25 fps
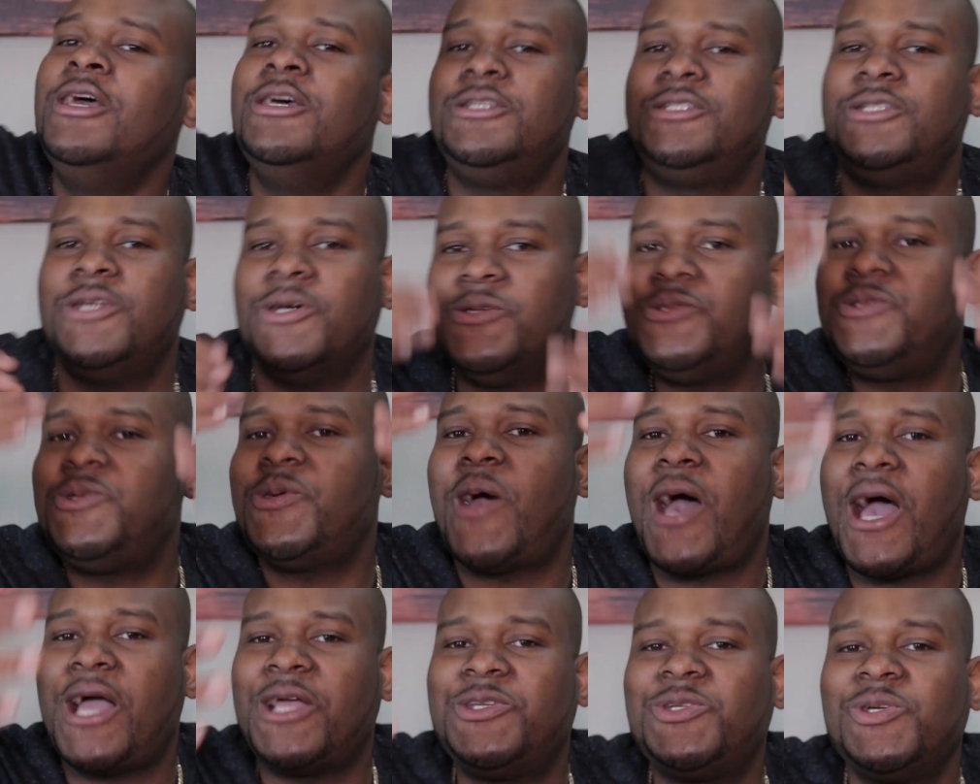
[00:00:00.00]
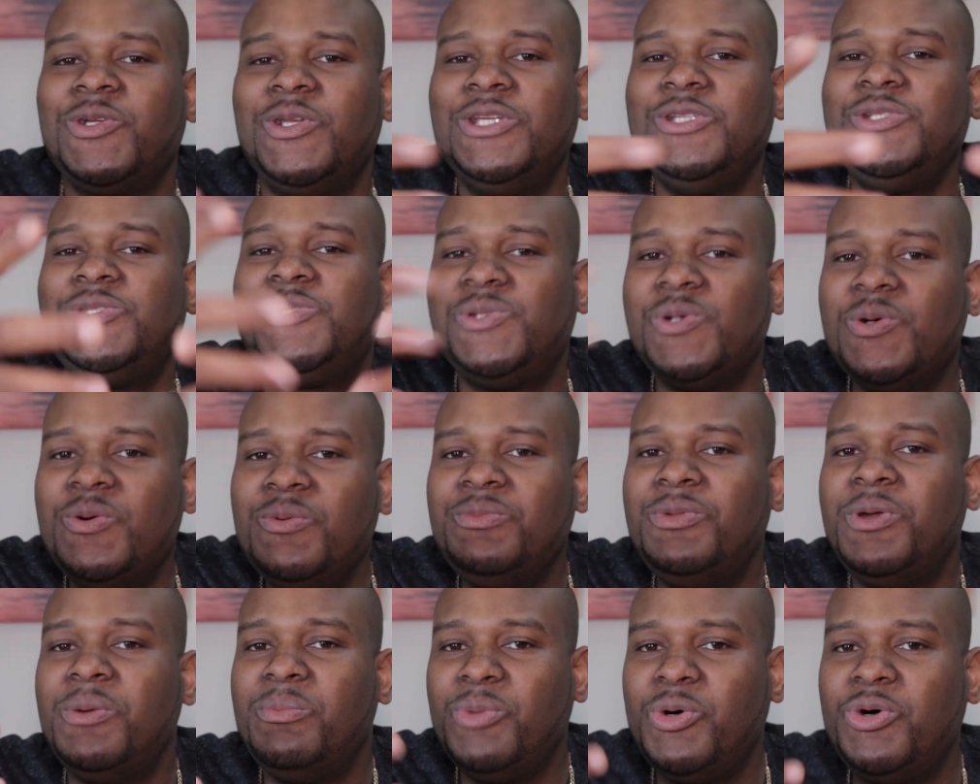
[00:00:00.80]
So to actually
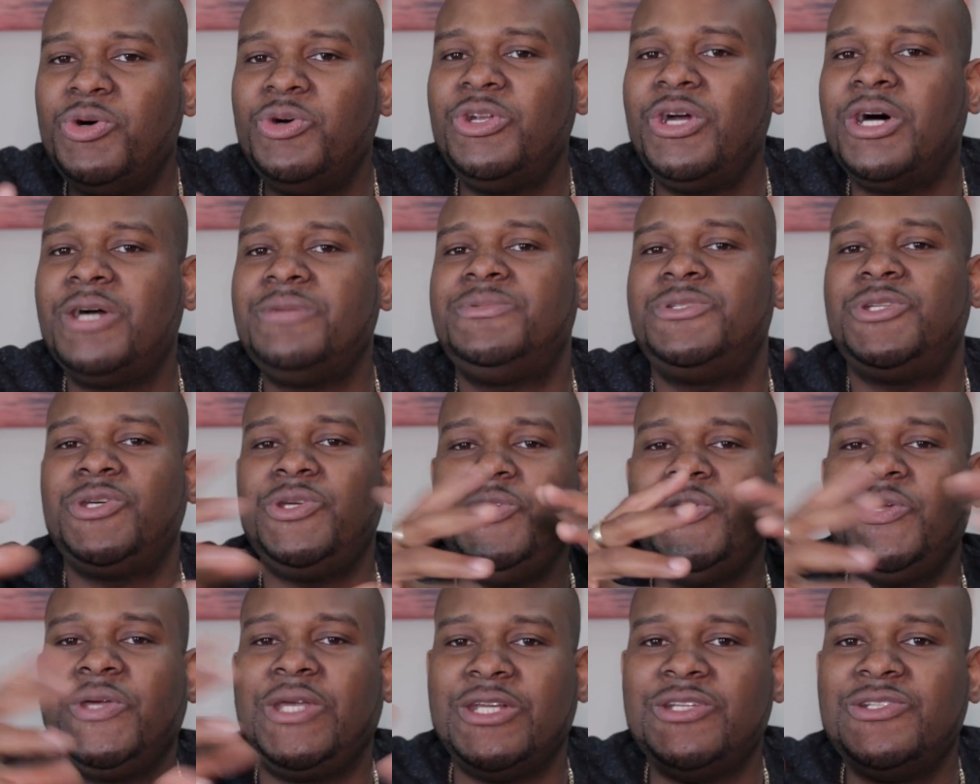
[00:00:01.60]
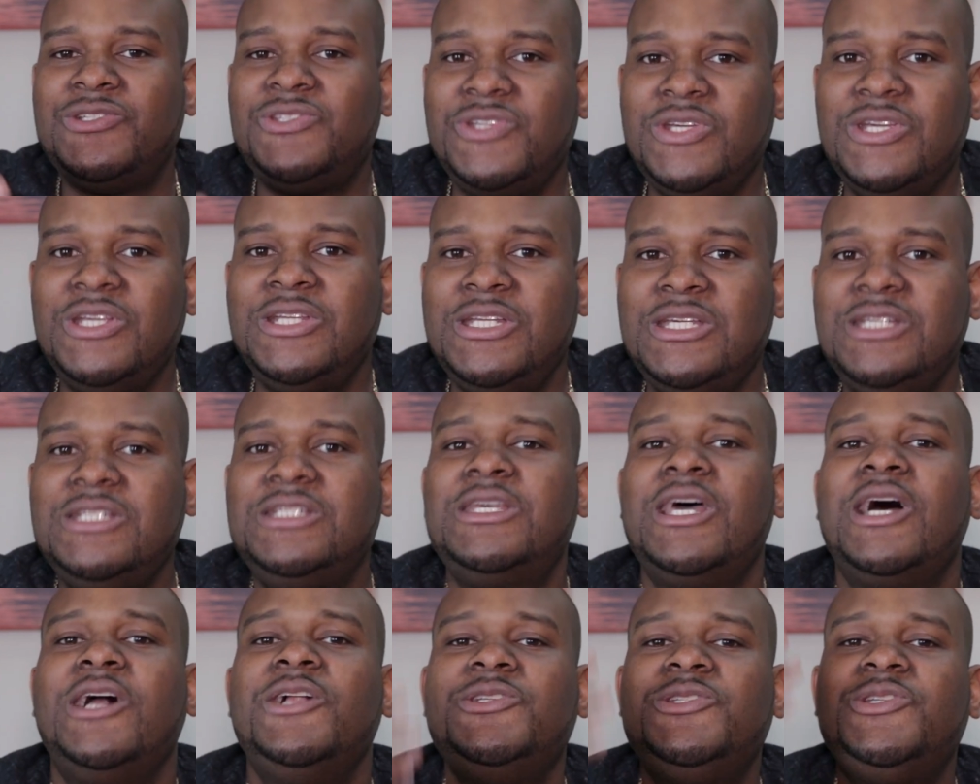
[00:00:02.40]
zoom the moon up so you can see
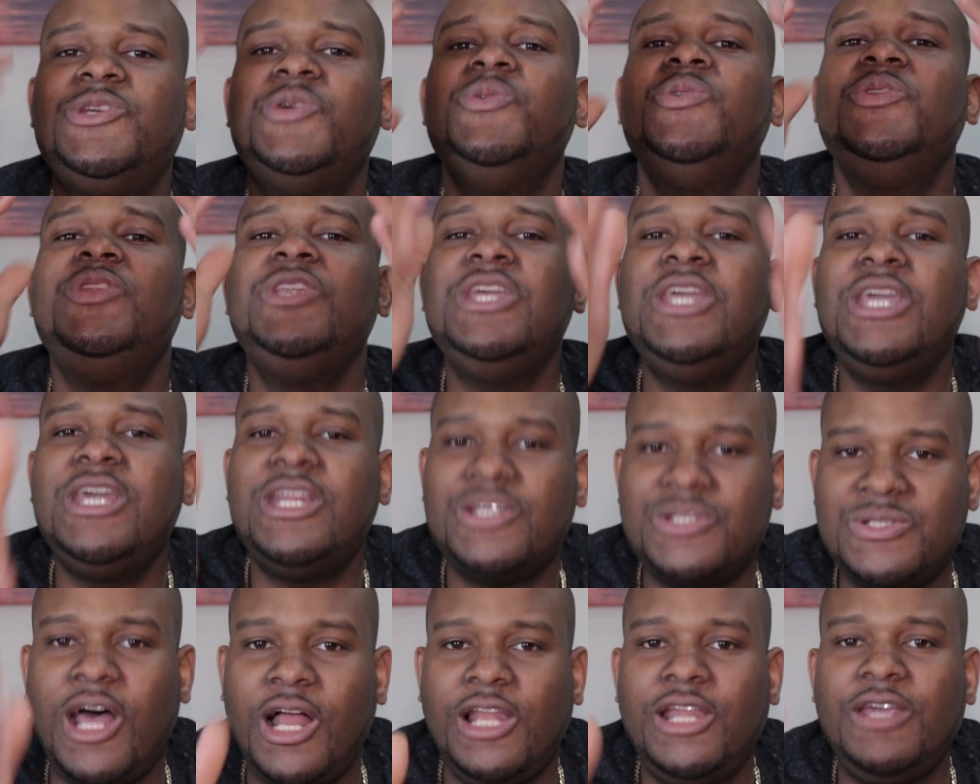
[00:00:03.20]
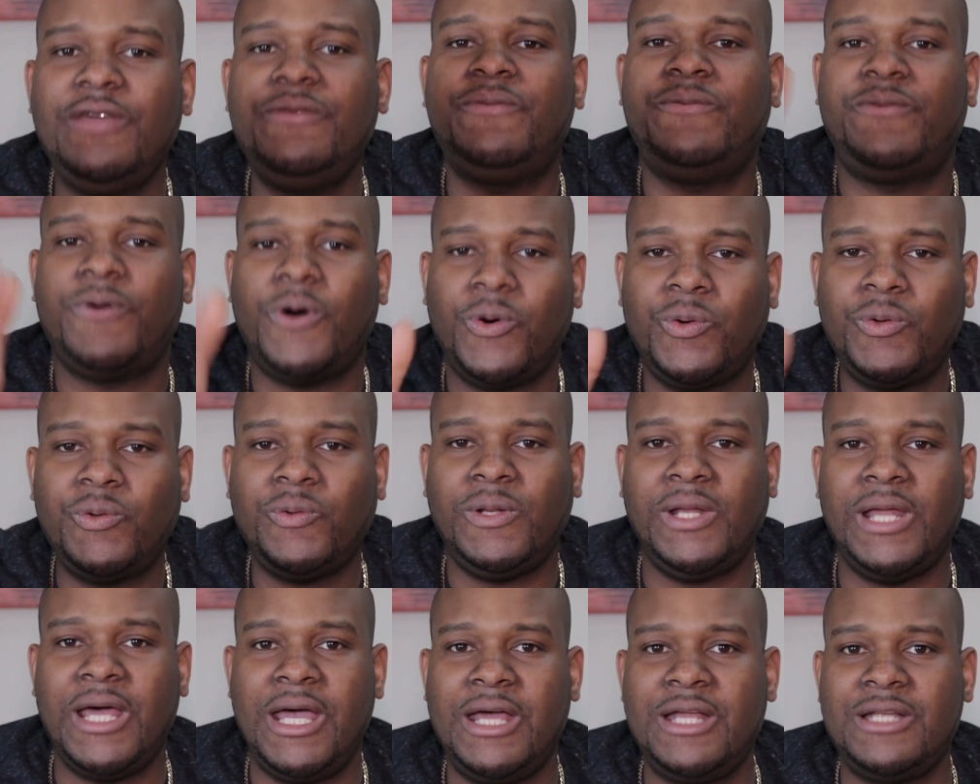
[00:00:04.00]
details, you need a telephoto
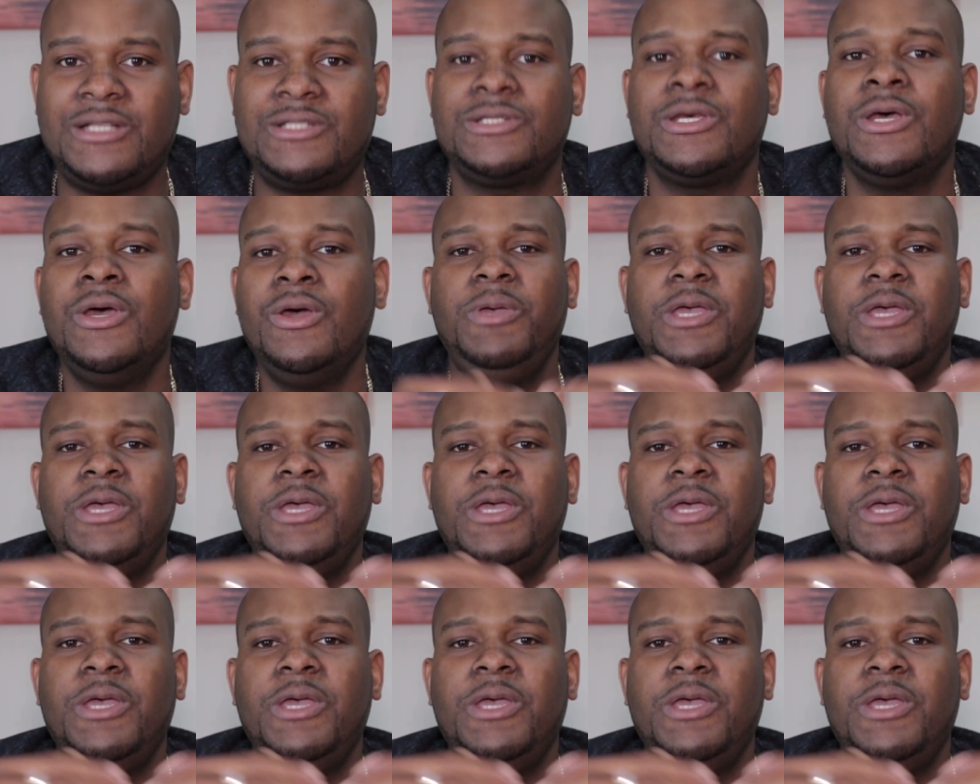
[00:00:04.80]
lens.